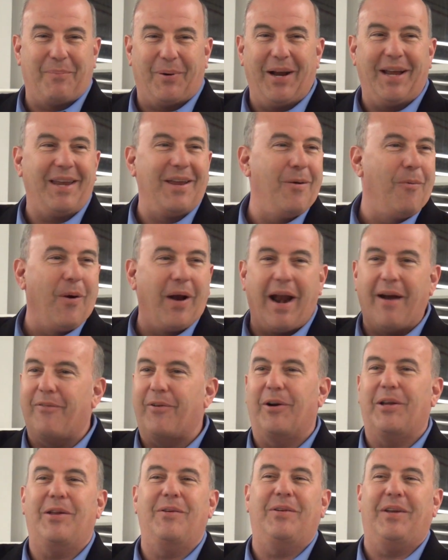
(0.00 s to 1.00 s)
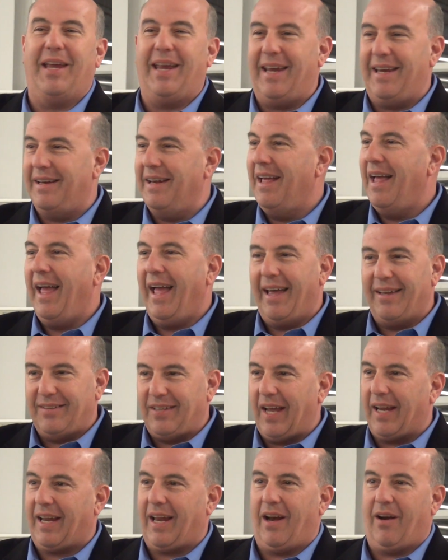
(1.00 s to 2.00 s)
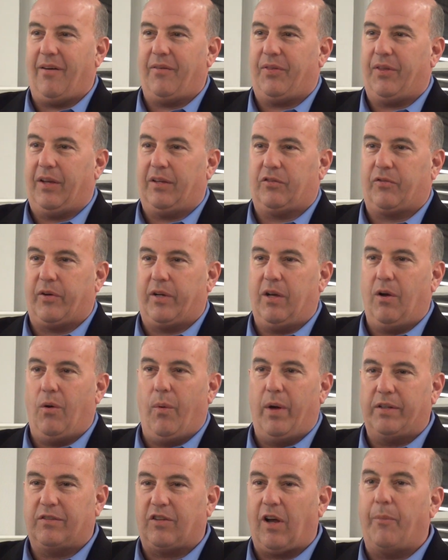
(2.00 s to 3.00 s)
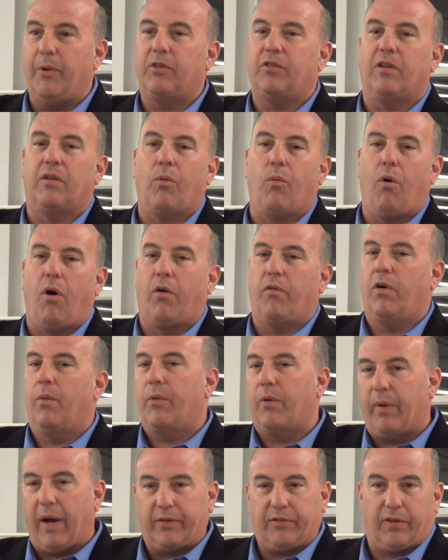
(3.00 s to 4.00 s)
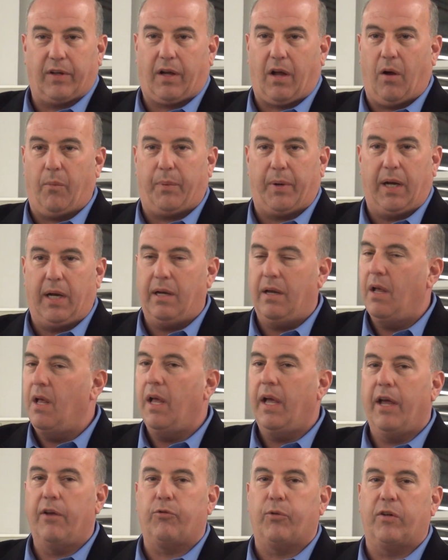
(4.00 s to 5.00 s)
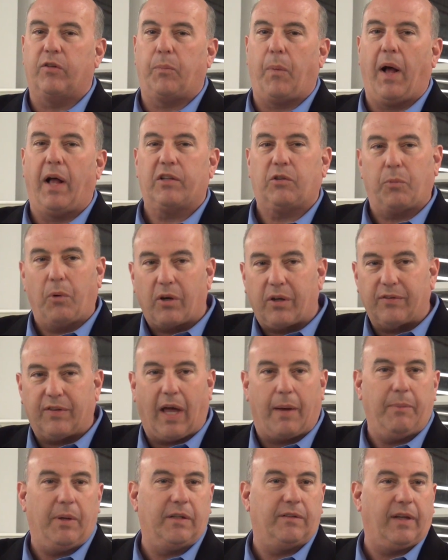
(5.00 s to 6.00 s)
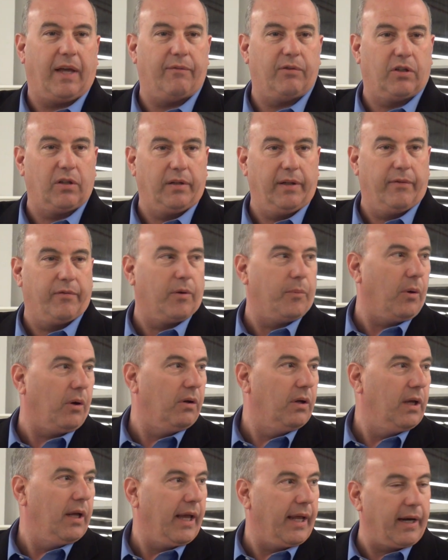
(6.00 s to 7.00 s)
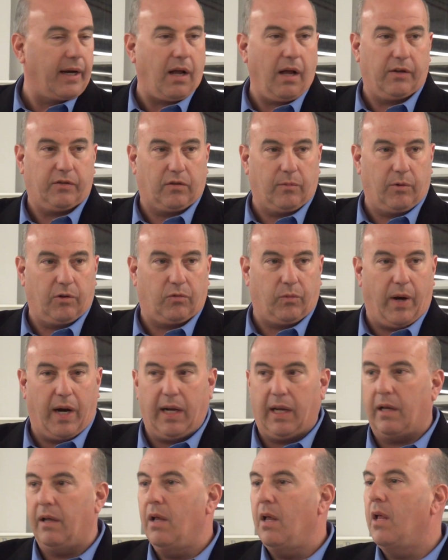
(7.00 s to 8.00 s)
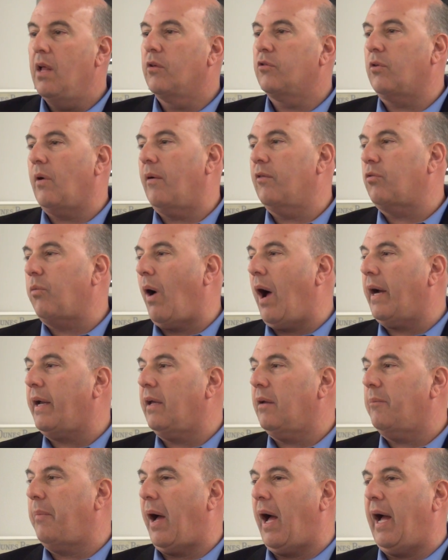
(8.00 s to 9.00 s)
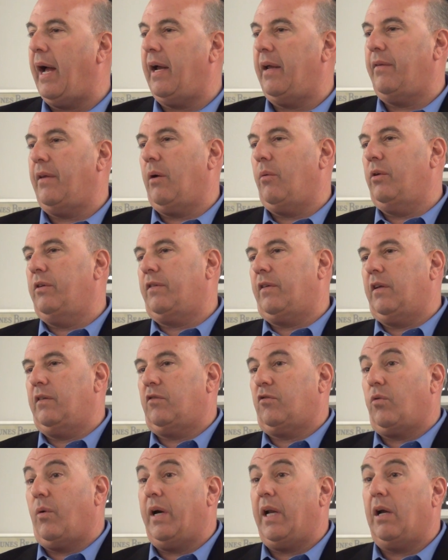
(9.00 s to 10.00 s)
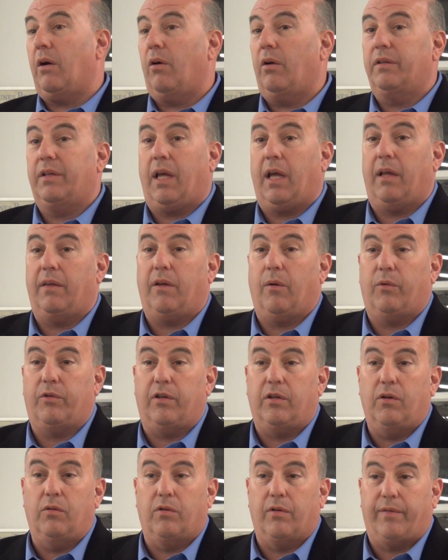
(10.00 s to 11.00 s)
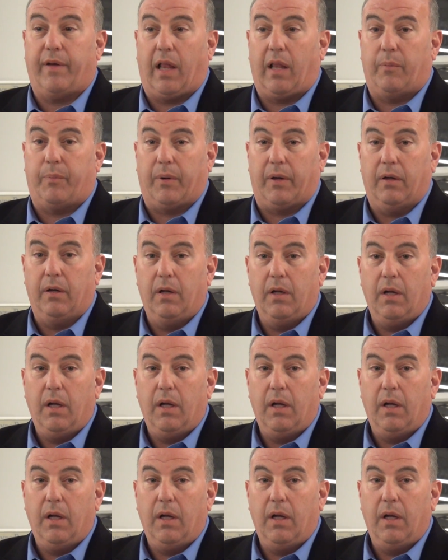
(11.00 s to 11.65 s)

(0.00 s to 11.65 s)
Bring you whatever you need and take care of things for you. When someone's in the war room, the rest of the company is responsible because that means they have a deliverable and a customer's waiting. So I was walking by and there was this 20-year-old kid that was a new developer.